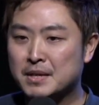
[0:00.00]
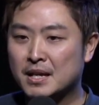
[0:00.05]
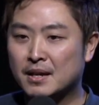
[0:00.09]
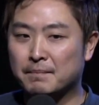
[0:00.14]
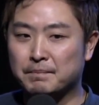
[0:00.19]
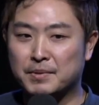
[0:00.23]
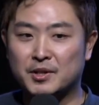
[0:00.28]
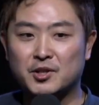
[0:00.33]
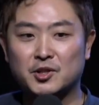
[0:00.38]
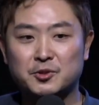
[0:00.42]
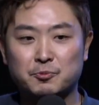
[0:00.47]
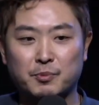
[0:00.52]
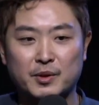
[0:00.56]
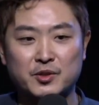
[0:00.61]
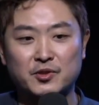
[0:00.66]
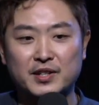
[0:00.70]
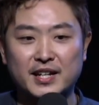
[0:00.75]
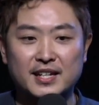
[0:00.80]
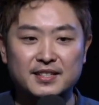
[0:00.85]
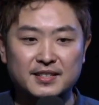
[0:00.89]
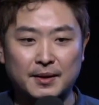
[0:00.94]
Because when you
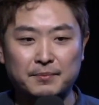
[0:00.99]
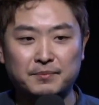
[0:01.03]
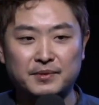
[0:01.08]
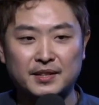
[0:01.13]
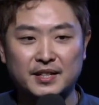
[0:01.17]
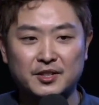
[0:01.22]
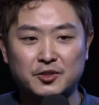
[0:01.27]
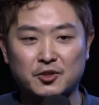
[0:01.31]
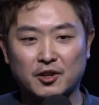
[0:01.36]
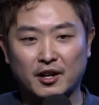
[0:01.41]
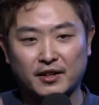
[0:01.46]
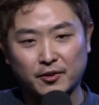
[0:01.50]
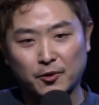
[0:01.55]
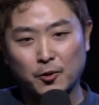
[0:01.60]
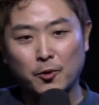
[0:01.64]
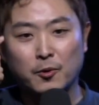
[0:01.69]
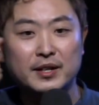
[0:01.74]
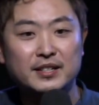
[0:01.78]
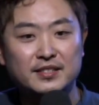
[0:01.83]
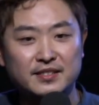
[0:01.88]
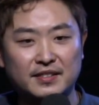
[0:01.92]
get something, you're
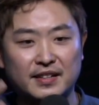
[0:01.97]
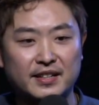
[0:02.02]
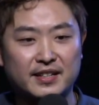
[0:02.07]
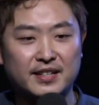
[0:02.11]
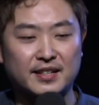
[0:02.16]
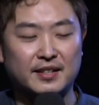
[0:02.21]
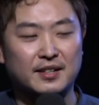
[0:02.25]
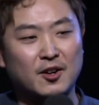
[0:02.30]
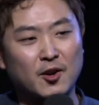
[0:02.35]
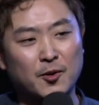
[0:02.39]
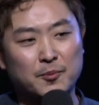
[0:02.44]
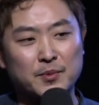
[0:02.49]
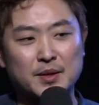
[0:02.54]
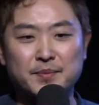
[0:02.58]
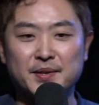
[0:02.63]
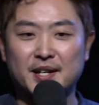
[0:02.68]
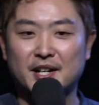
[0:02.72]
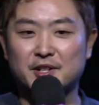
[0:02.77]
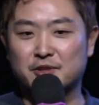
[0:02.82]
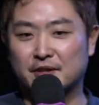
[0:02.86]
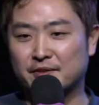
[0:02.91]
always thinking, oh, maybe
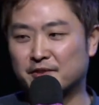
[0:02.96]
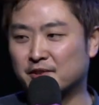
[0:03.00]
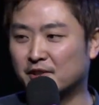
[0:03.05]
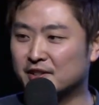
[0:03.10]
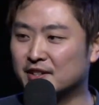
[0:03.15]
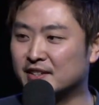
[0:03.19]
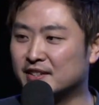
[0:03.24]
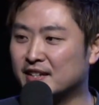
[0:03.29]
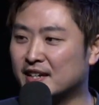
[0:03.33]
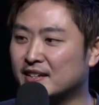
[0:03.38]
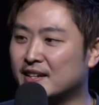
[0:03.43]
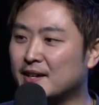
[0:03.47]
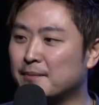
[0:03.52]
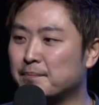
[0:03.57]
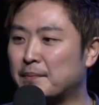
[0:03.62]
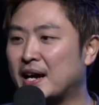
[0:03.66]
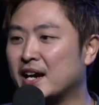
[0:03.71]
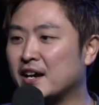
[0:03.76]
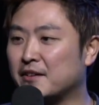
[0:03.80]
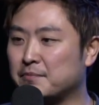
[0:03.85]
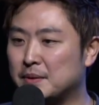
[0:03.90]
I should have gotten that. That might
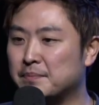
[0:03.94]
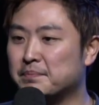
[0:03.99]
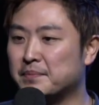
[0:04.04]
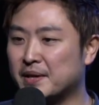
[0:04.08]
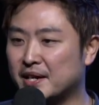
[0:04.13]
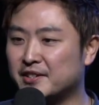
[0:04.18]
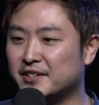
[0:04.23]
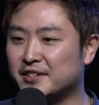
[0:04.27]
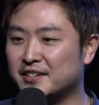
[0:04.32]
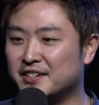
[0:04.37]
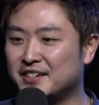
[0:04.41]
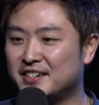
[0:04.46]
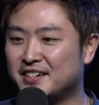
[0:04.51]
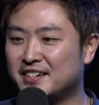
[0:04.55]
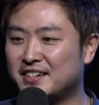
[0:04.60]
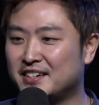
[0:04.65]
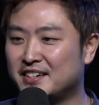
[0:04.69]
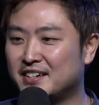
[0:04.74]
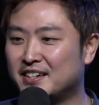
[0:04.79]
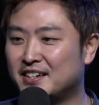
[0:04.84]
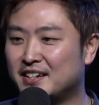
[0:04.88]
have been better.
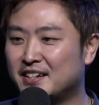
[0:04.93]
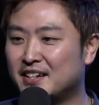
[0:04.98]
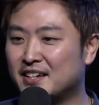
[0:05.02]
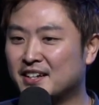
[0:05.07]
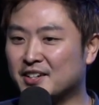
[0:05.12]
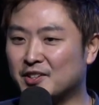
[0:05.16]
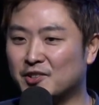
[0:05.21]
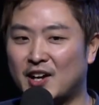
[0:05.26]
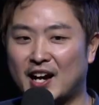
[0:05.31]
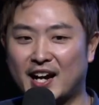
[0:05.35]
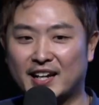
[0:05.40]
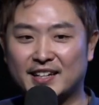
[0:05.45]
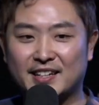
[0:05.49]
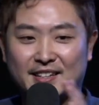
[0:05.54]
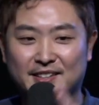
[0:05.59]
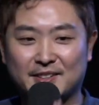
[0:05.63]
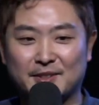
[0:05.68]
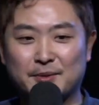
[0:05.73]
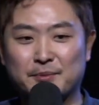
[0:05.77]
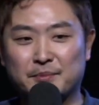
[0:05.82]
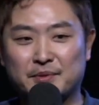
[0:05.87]
You know, I get
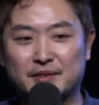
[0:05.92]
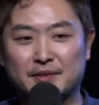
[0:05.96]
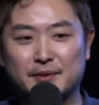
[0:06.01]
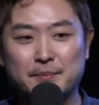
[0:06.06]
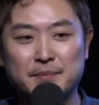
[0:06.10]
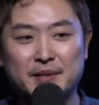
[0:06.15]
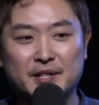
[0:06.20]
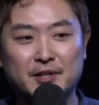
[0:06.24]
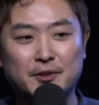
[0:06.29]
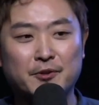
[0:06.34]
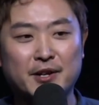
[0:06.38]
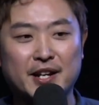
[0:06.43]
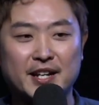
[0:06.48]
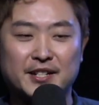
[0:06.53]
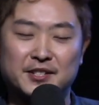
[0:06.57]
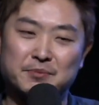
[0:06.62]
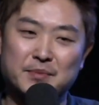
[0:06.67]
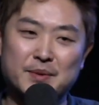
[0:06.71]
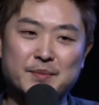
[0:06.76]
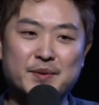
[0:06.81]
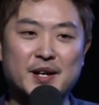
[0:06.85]
the middle range.
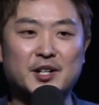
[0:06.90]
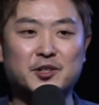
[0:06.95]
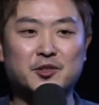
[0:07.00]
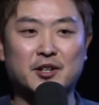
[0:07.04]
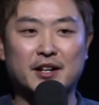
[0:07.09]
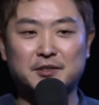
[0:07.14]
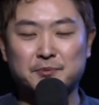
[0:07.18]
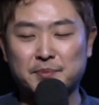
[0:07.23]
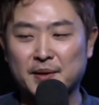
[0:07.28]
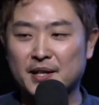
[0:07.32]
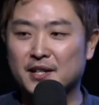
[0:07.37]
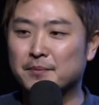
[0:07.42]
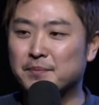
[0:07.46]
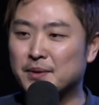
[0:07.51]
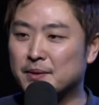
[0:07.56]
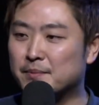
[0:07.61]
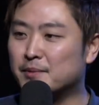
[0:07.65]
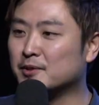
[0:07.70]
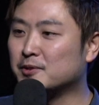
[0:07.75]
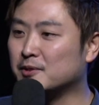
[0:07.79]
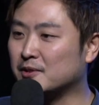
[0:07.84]
Maybe I should have spent a bit
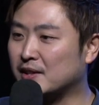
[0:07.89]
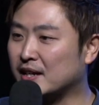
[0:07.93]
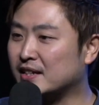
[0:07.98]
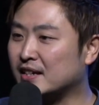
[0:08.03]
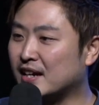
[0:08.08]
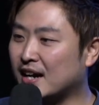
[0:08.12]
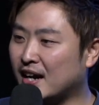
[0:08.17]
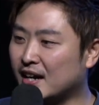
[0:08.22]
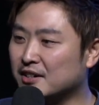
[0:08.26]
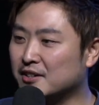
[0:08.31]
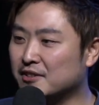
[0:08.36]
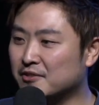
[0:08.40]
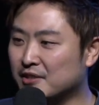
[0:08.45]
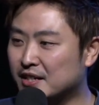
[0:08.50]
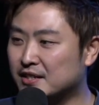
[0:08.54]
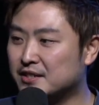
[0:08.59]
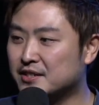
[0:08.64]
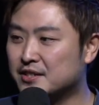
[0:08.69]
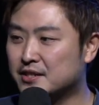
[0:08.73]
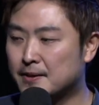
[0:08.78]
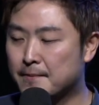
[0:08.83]
more to get the higher
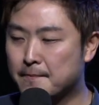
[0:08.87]
range.